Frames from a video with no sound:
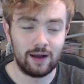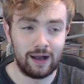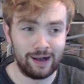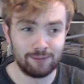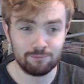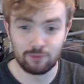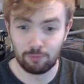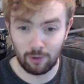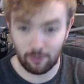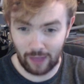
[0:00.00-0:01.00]
to
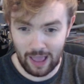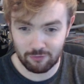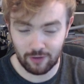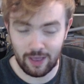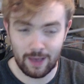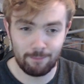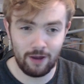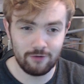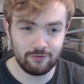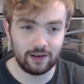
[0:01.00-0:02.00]
block every hit
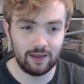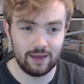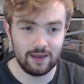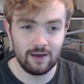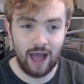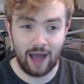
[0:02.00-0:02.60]
perfectly,